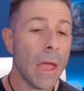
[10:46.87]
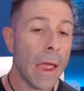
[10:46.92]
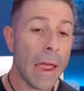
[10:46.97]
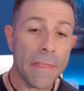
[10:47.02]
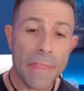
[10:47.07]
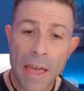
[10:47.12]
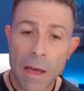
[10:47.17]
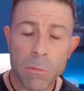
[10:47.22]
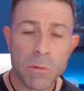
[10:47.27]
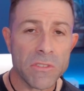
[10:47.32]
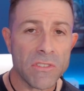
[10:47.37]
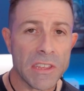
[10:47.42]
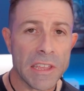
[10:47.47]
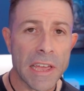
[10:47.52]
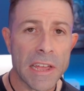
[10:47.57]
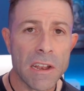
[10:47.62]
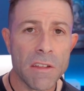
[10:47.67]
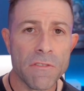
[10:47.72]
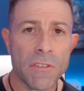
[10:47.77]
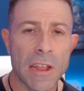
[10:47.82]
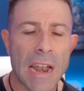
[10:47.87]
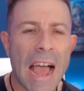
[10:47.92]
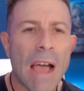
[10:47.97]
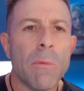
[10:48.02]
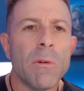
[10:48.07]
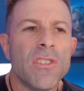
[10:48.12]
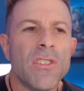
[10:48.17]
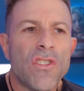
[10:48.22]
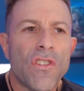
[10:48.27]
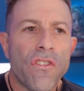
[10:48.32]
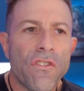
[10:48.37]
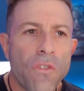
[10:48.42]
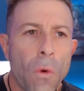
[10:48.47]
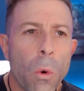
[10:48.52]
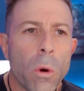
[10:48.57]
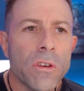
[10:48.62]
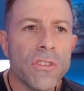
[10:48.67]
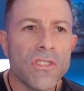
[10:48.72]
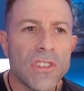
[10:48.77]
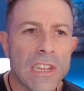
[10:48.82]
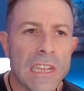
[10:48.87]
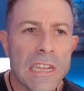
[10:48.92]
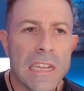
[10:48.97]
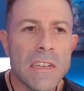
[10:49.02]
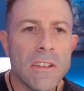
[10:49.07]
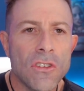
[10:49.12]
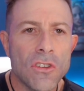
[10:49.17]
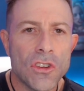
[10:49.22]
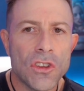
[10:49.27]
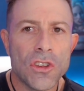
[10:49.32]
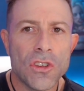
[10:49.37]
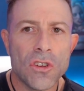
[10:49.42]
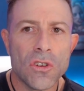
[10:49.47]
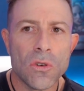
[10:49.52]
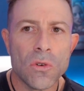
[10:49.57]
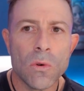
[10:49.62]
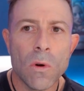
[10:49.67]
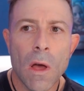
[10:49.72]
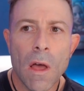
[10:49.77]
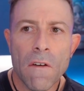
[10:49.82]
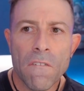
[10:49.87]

And that was the end of it. I was forced into